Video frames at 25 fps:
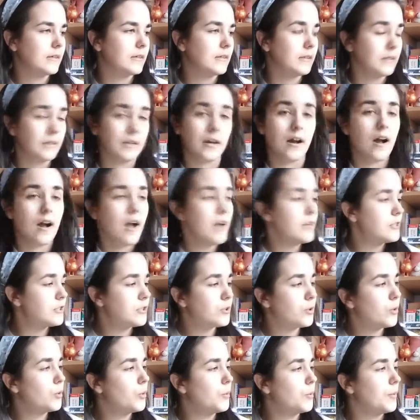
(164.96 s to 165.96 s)
in high
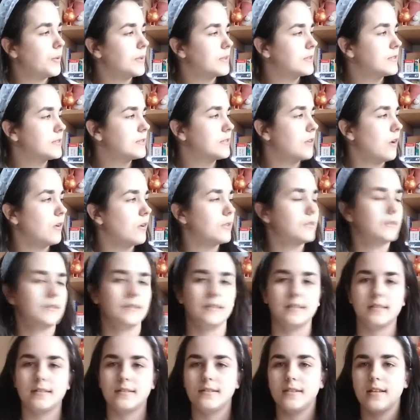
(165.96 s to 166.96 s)
school, but not.
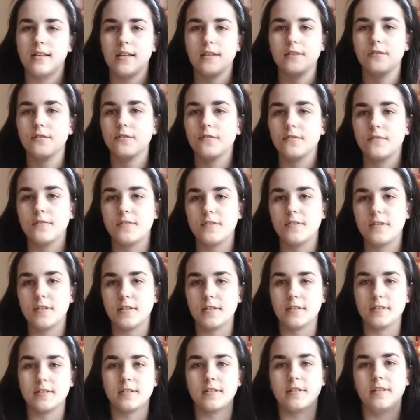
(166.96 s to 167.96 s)
I don't think
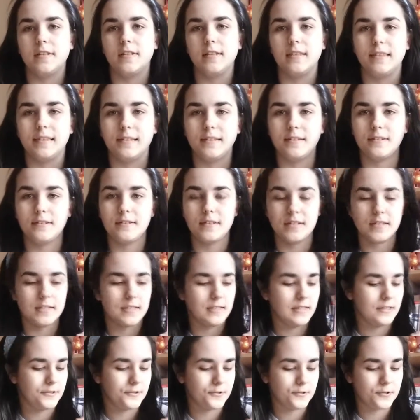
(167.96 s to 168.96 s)
it's kids
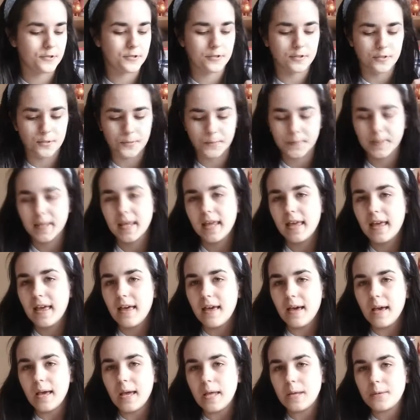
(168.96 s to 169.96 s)
literature. So
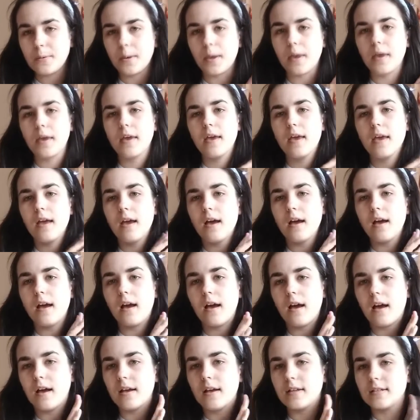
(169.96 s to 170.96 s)
anyway,
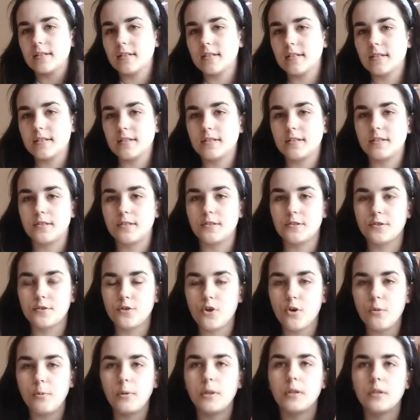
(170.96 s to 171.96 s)
this is a
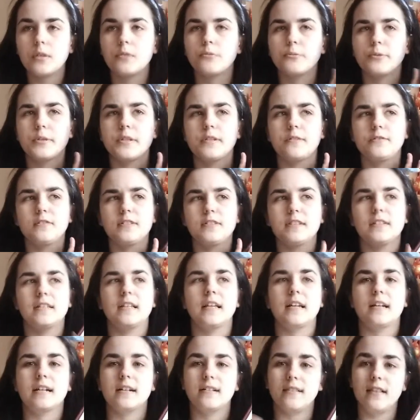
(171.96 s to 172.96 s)
dystopian, one of the
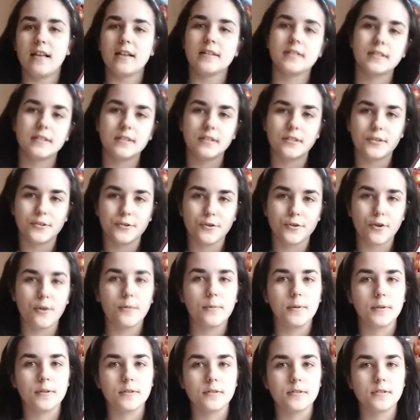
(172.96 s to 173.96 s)
like classic
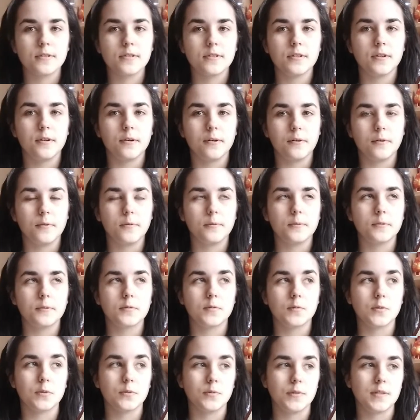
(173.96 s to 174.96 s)
dystopians. It
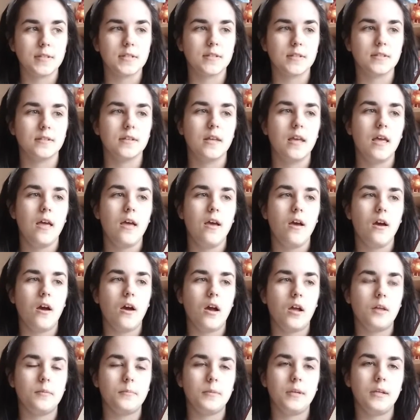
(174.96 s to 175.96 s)
was written,
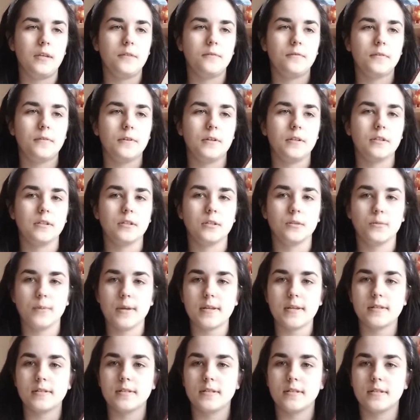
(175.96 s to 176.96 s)
I believe, in the
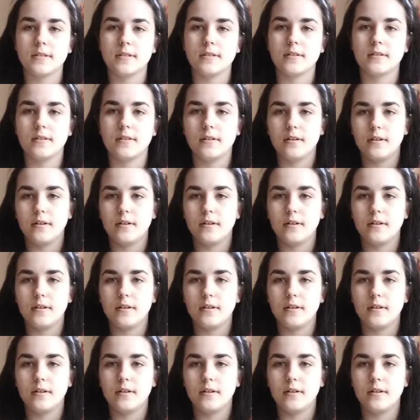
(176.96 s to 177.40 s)
20s